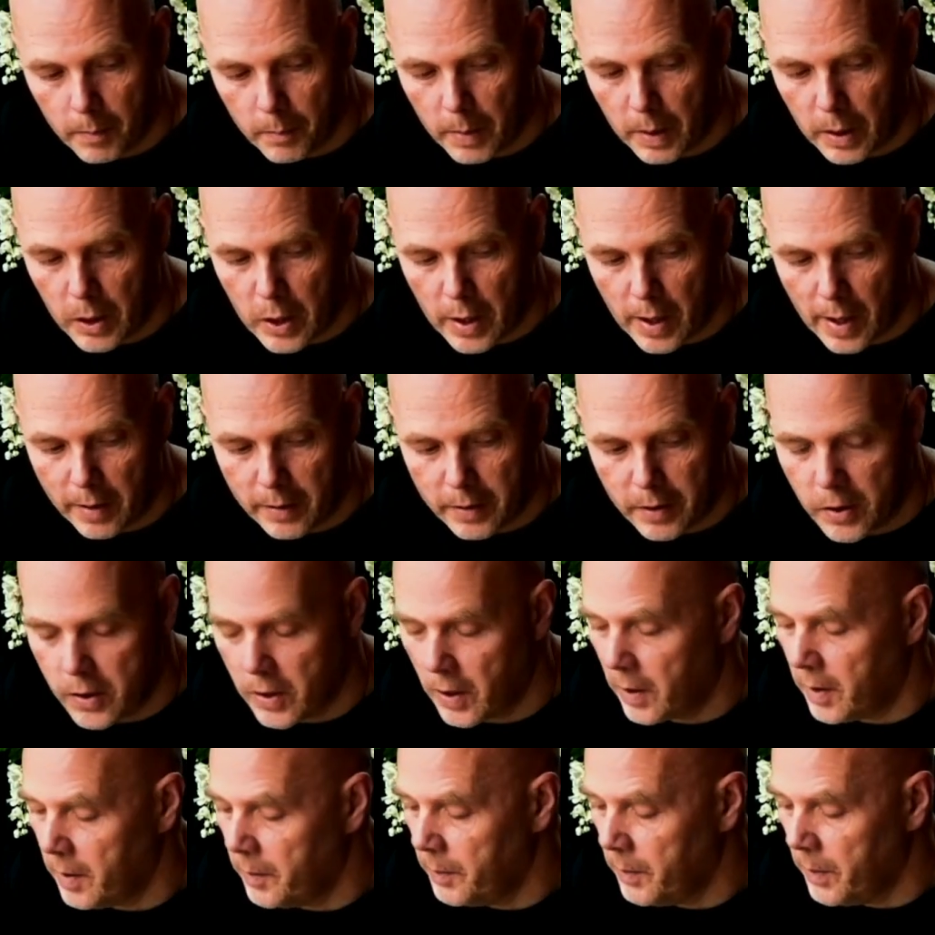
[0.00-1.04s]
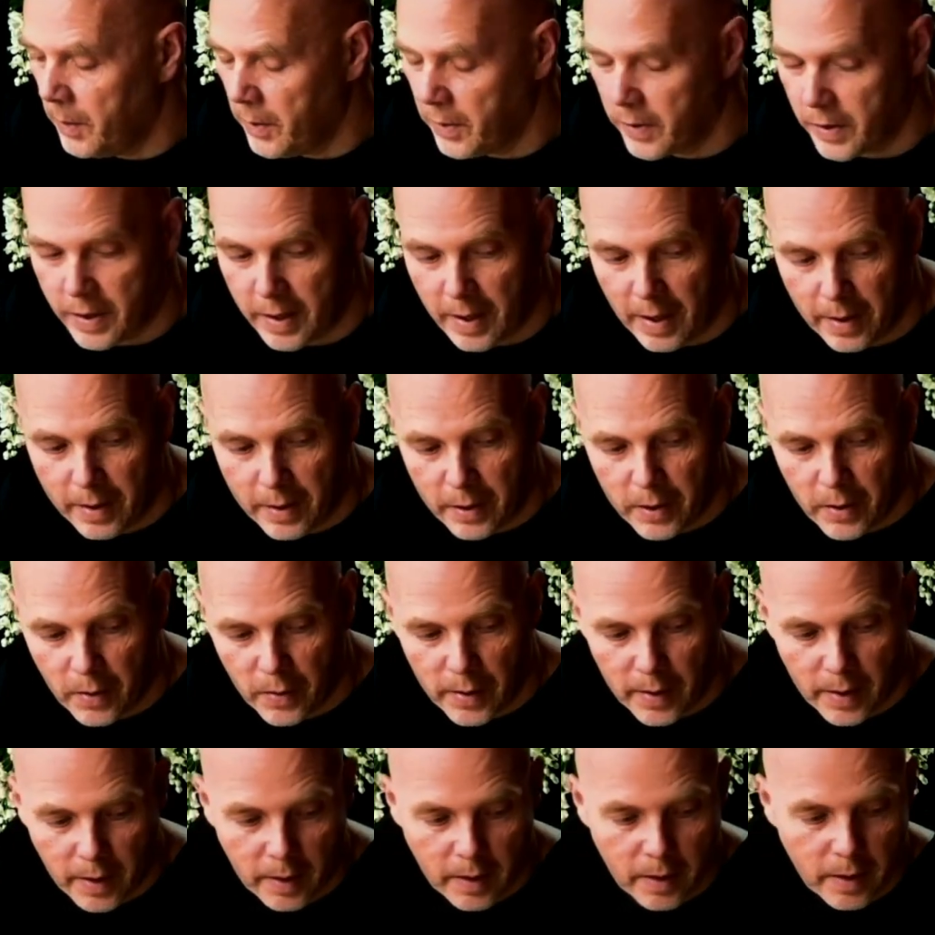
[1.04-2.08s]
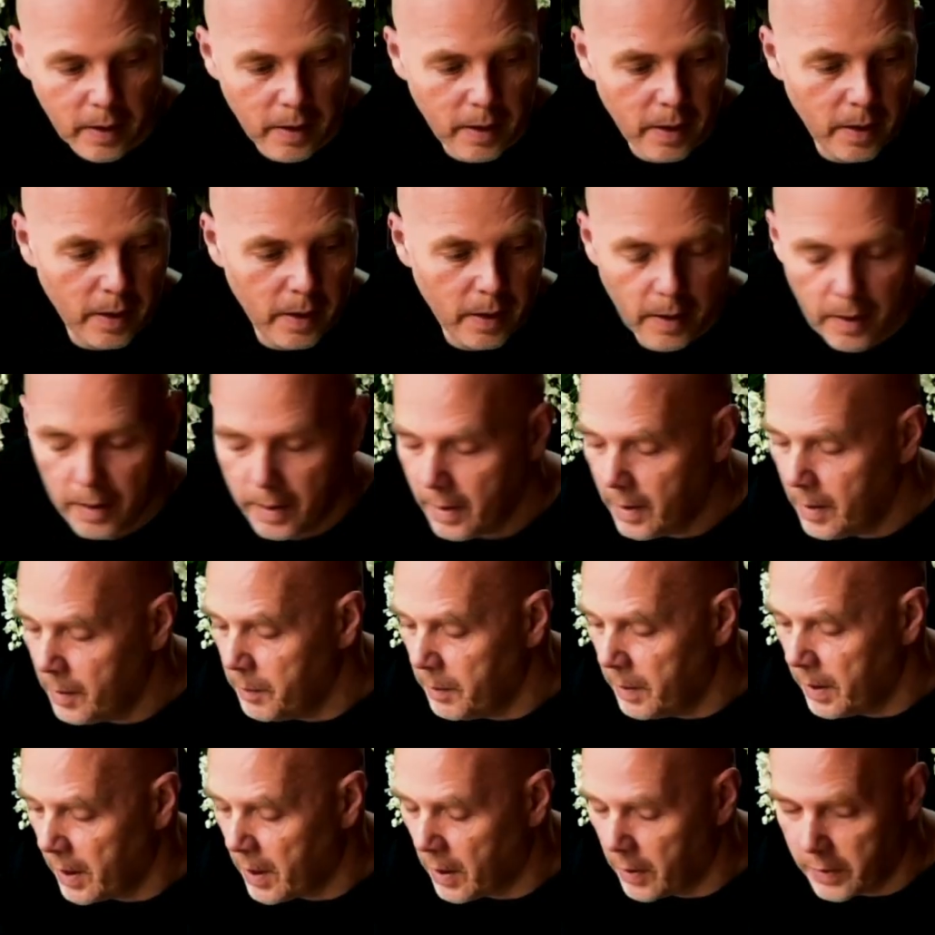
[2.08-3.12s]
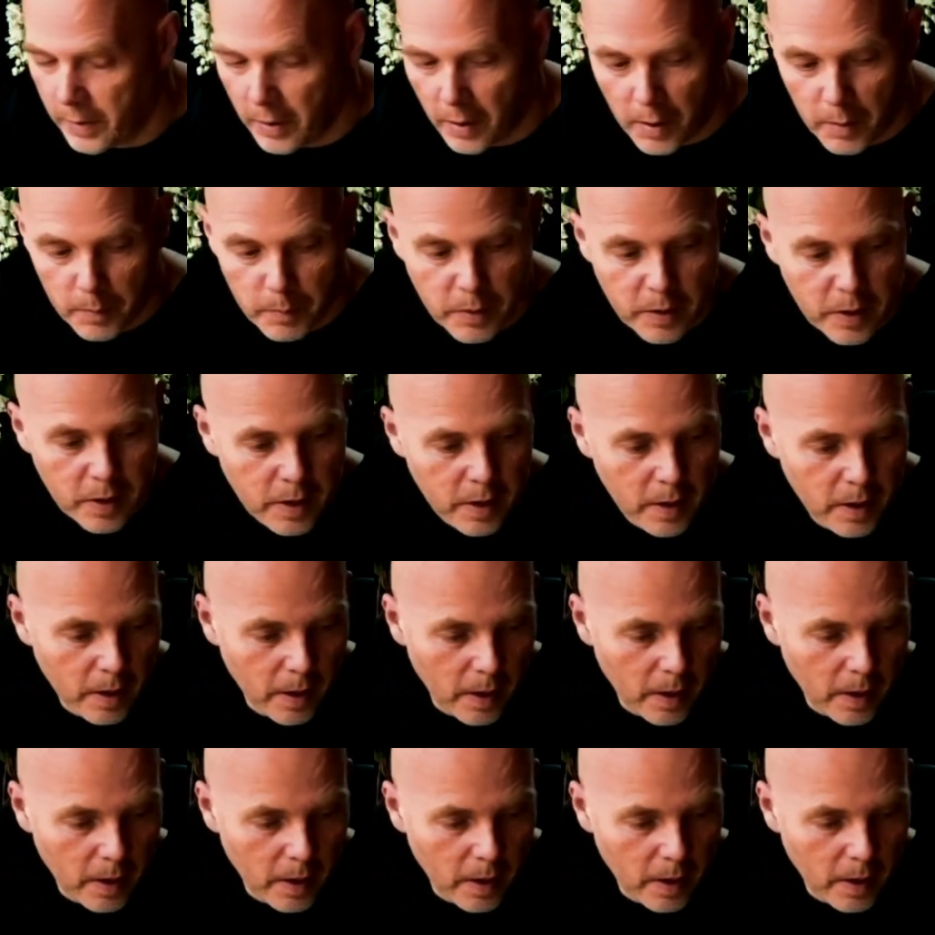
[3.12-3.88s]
Shout out to Charlotte Moss, how you doing? Amigo Dubs.